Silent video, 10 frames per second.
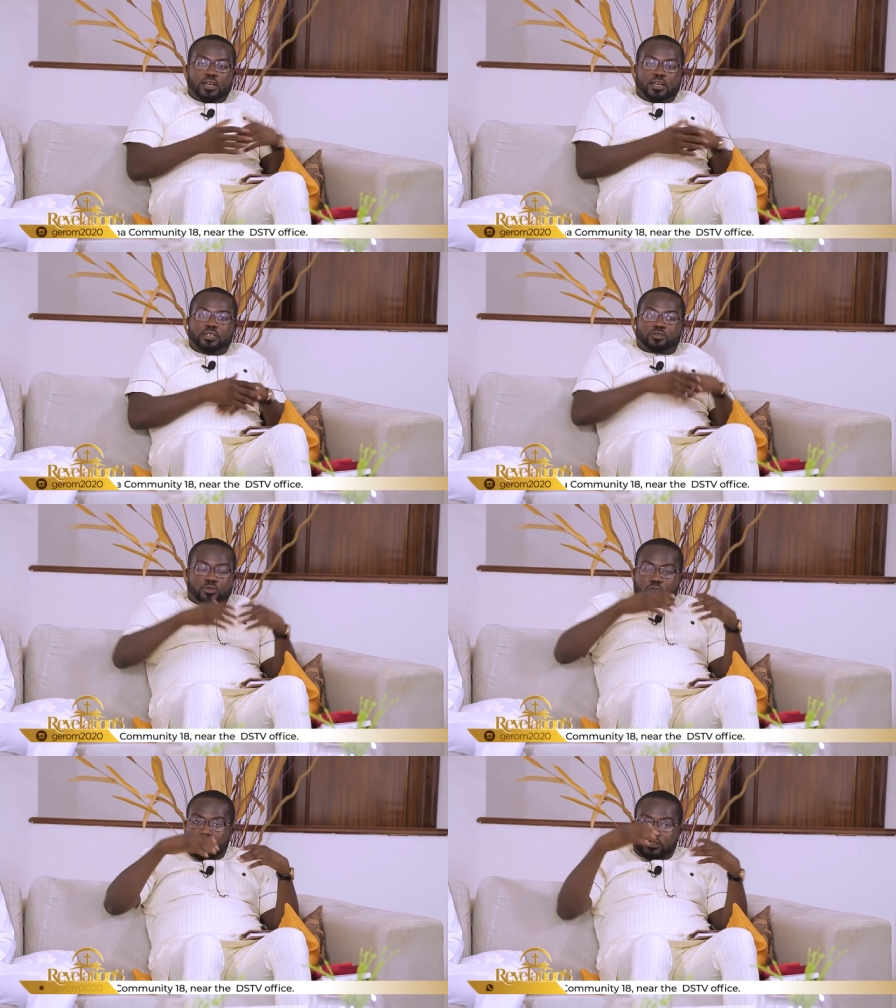He is
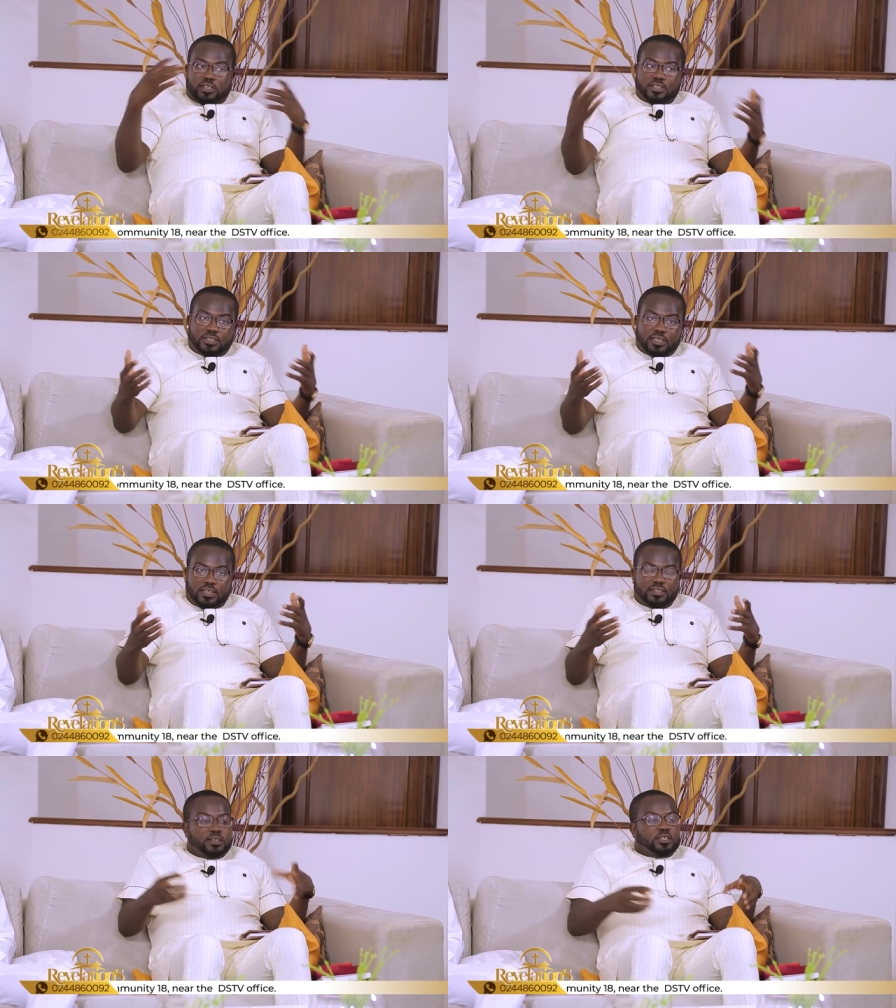also not
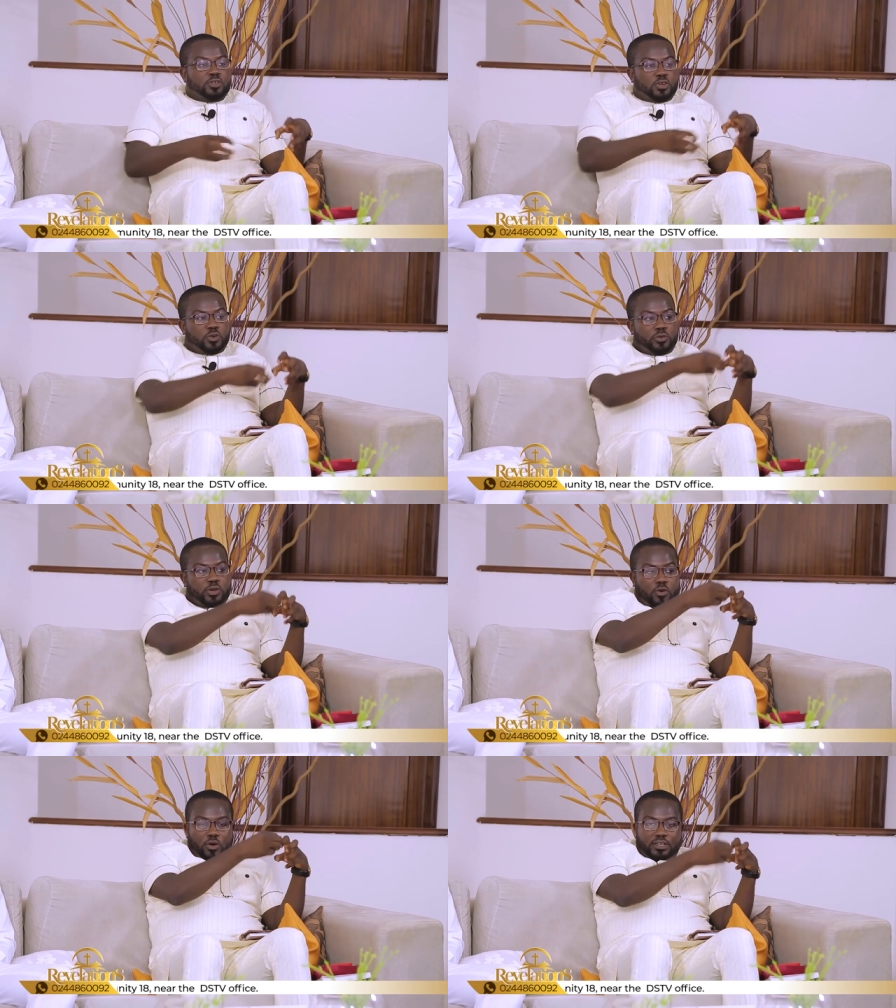Christian. He also
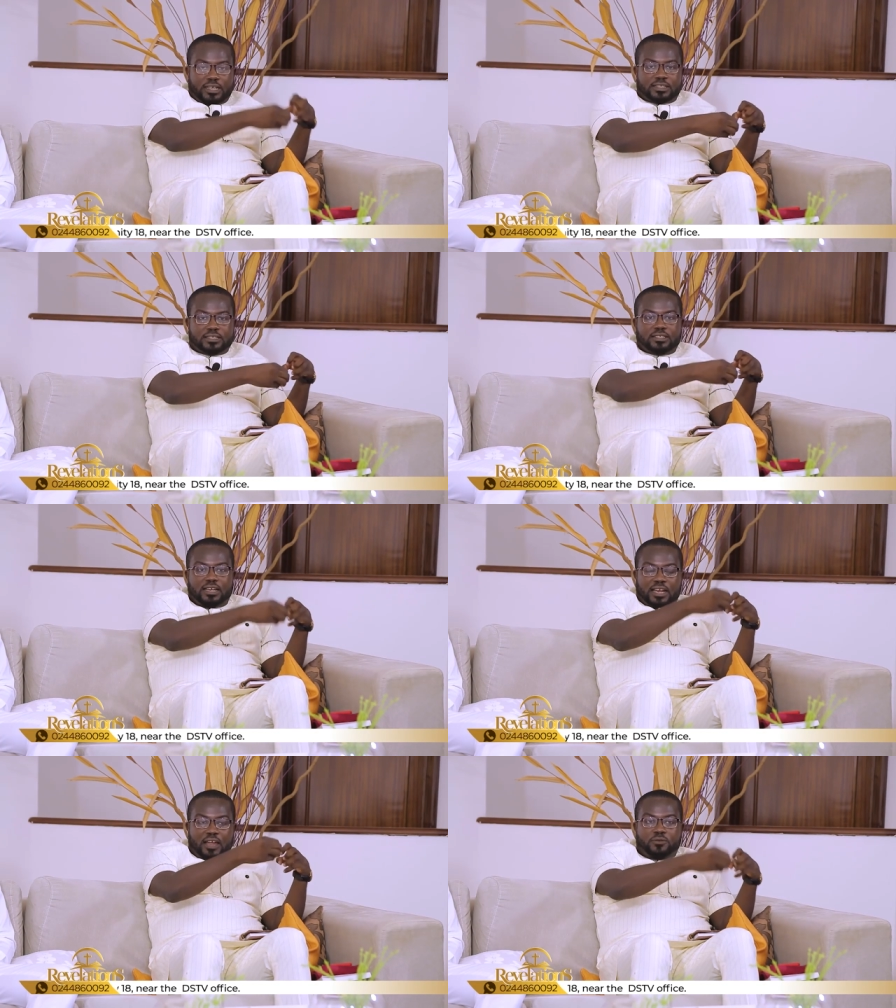recorded the
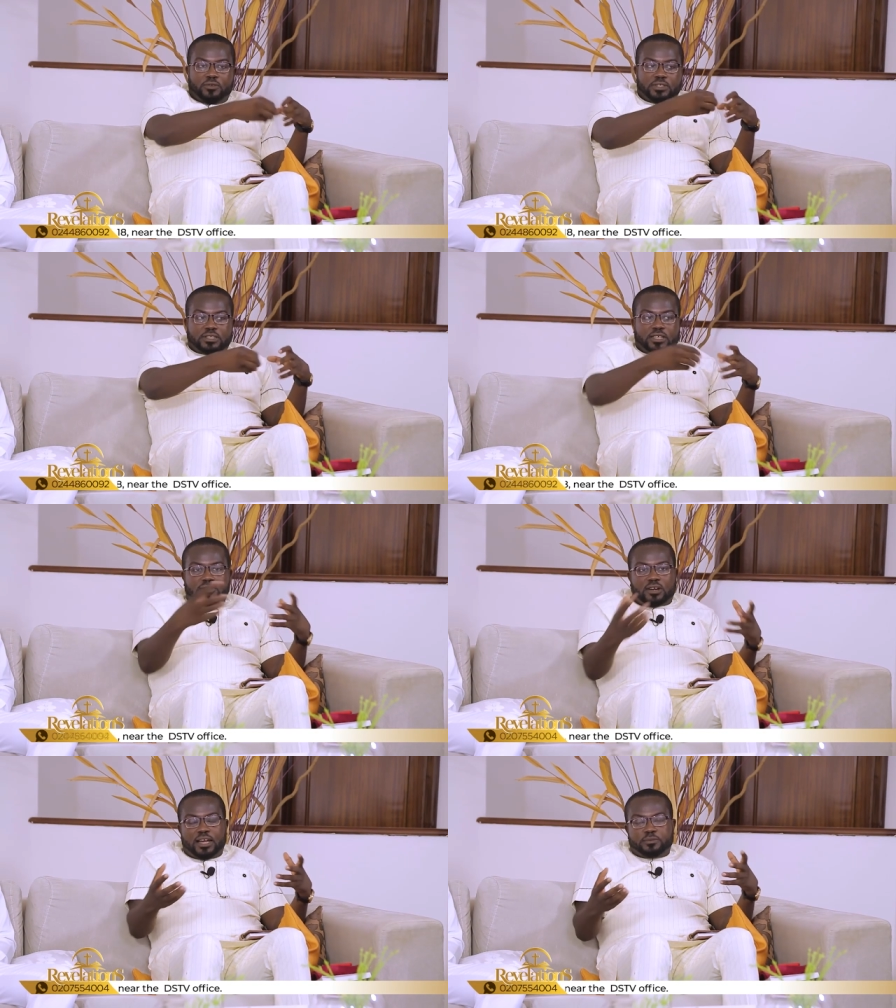life of Jesus
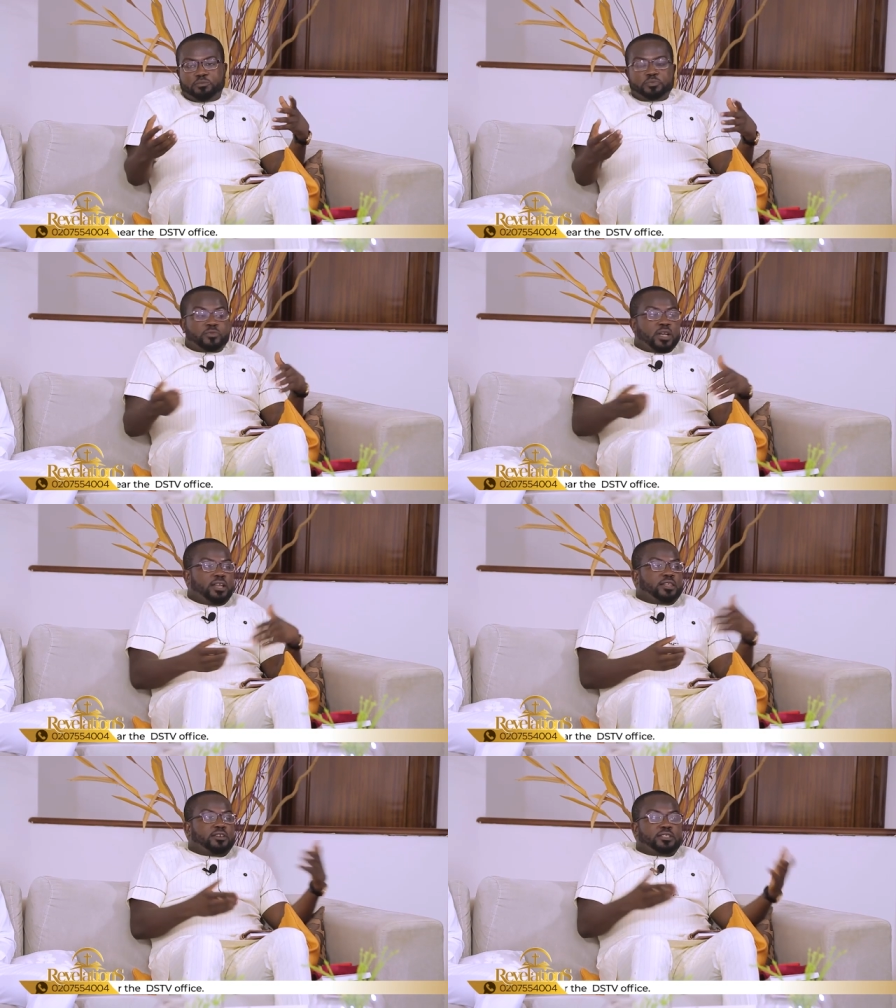Christ.
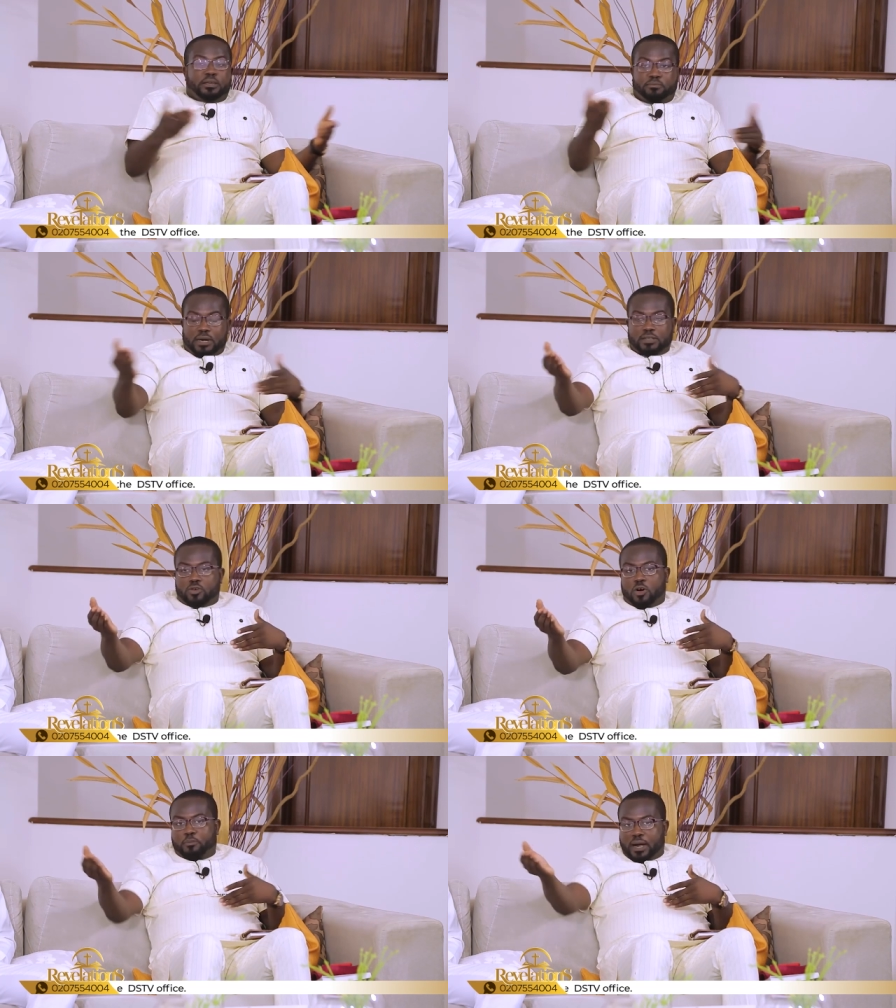And there is a man
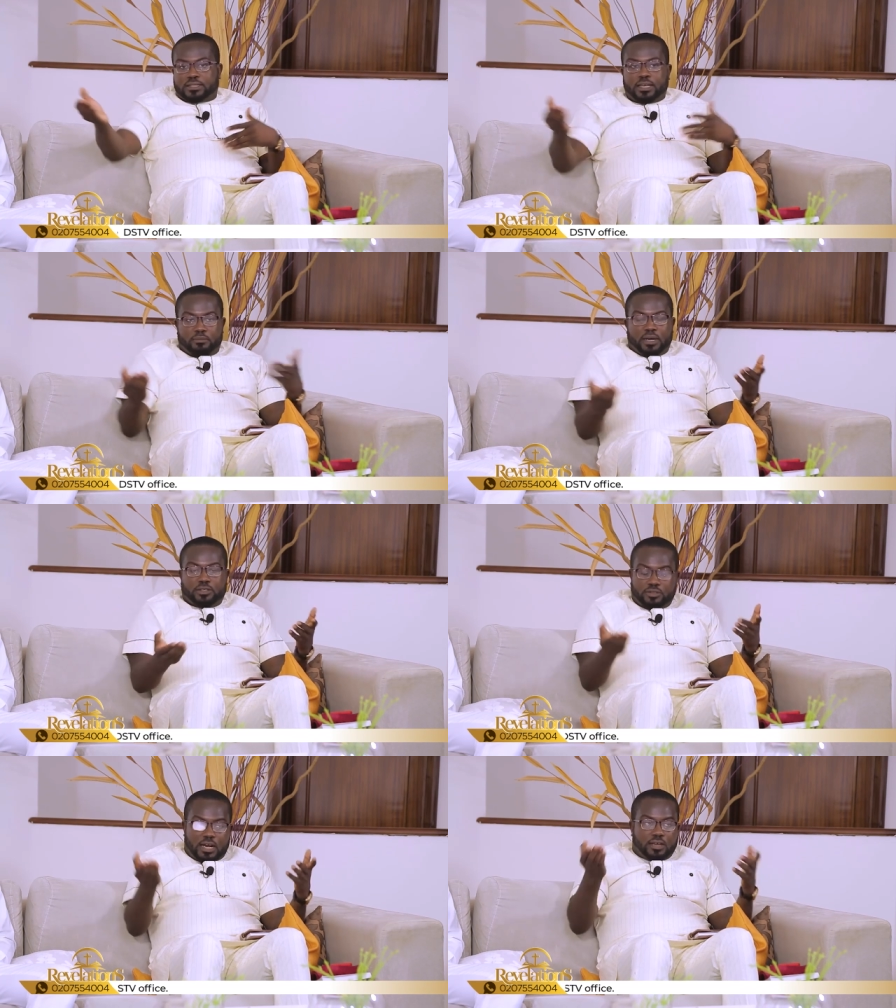called Bart Ehrman.
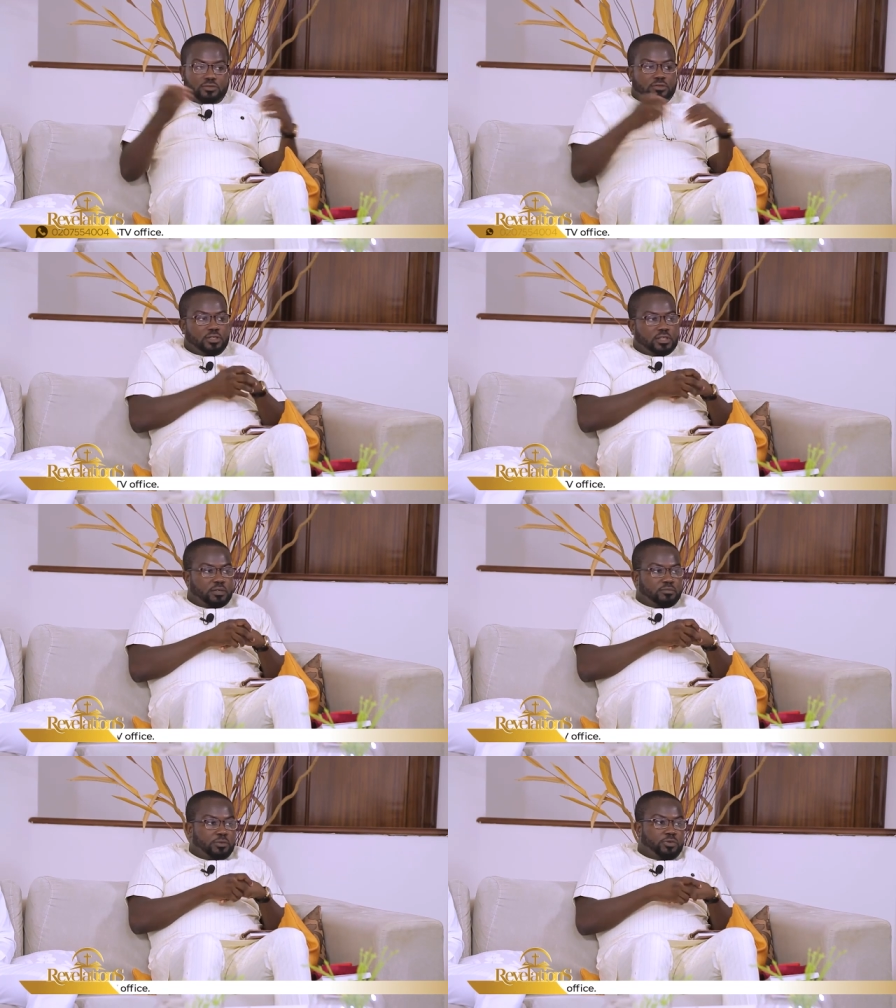You can Google
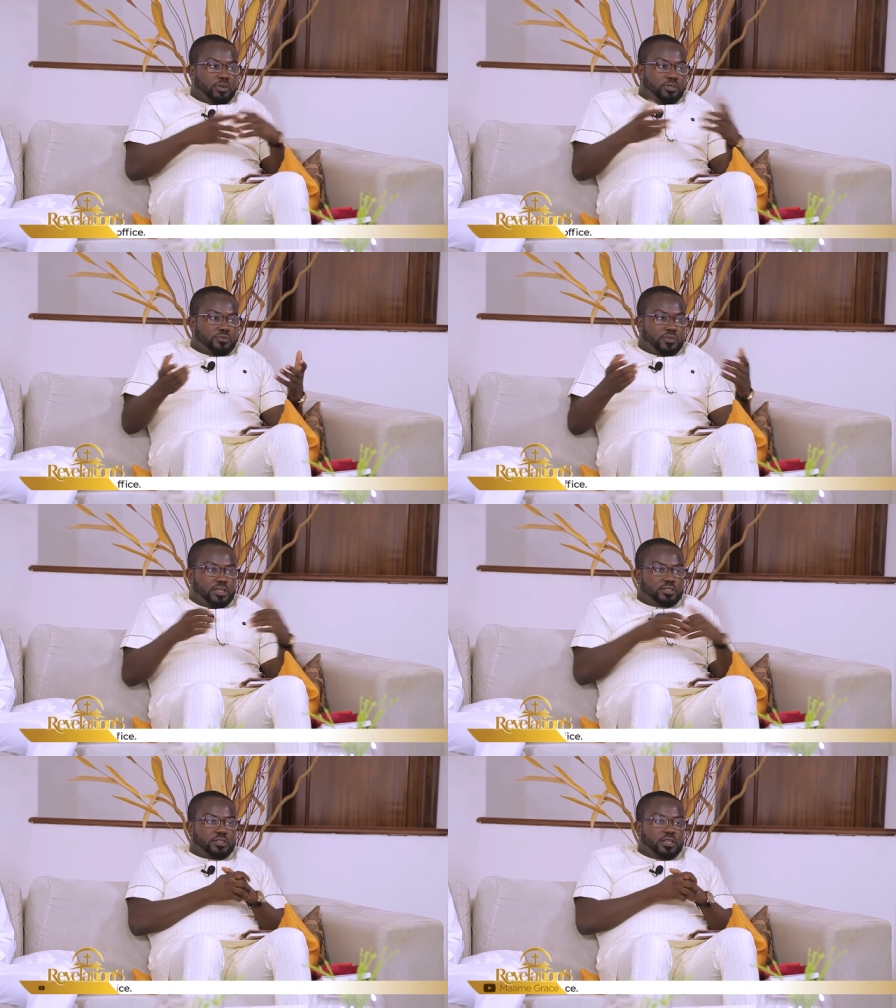him maybe when you
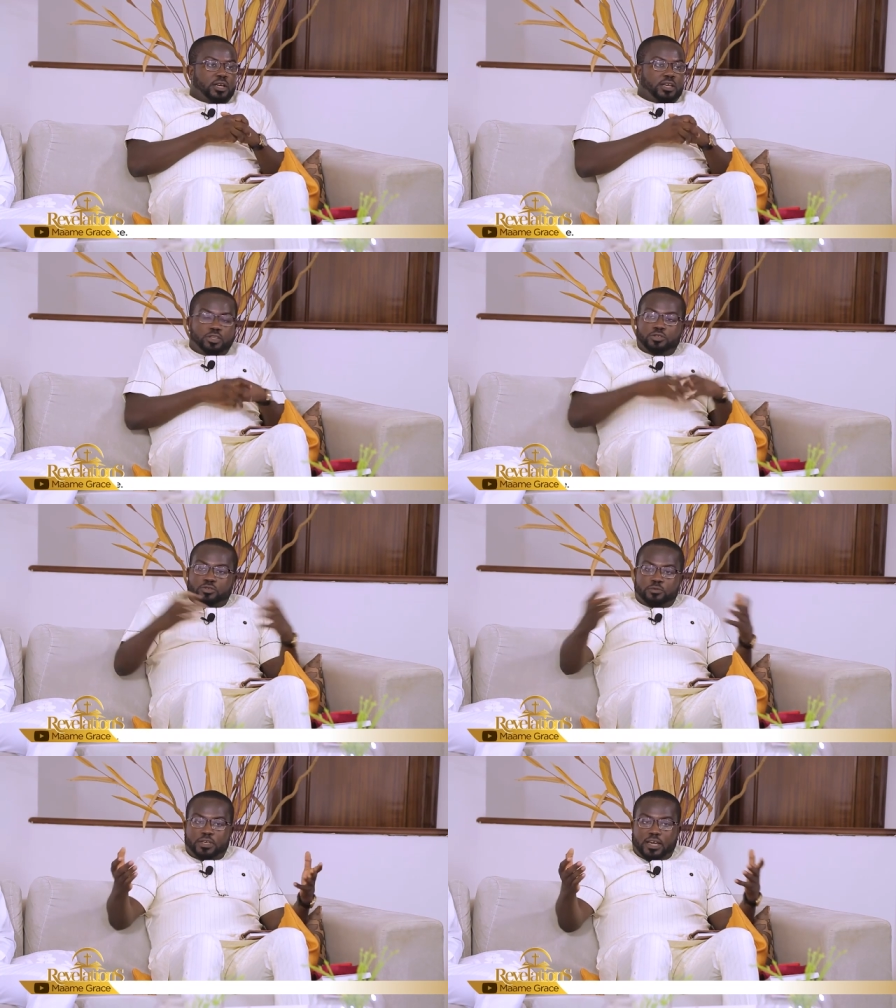finish. He used
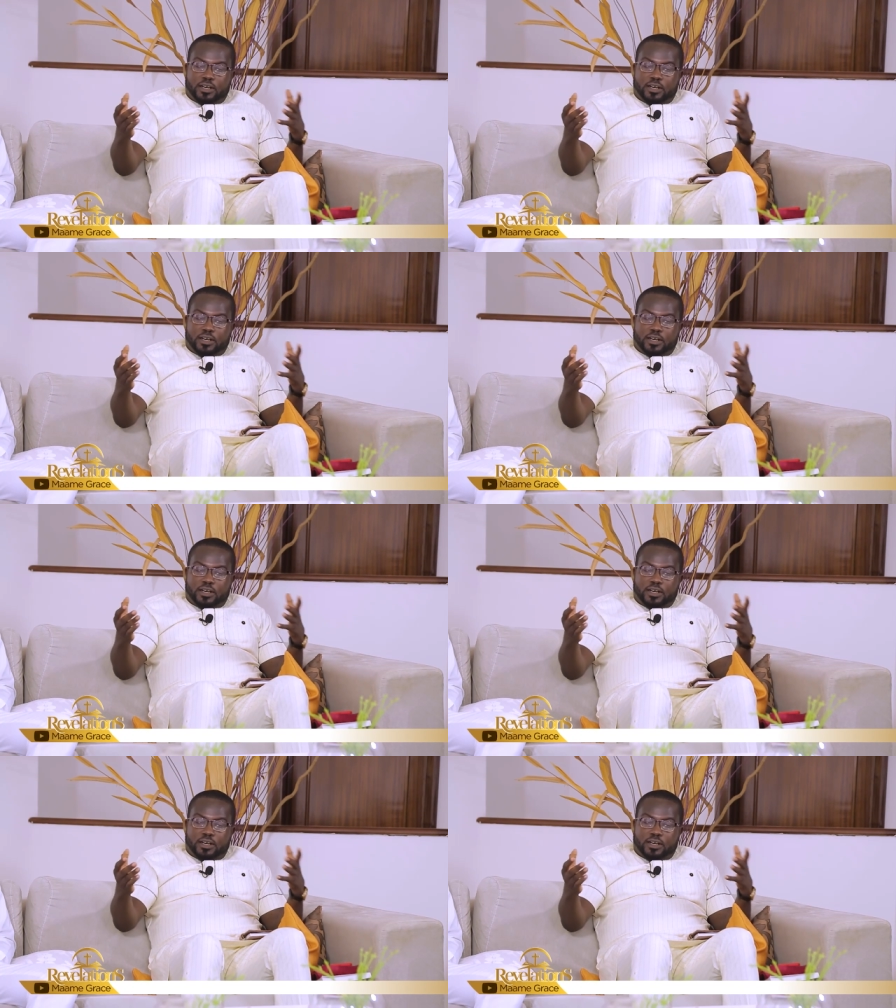to be a,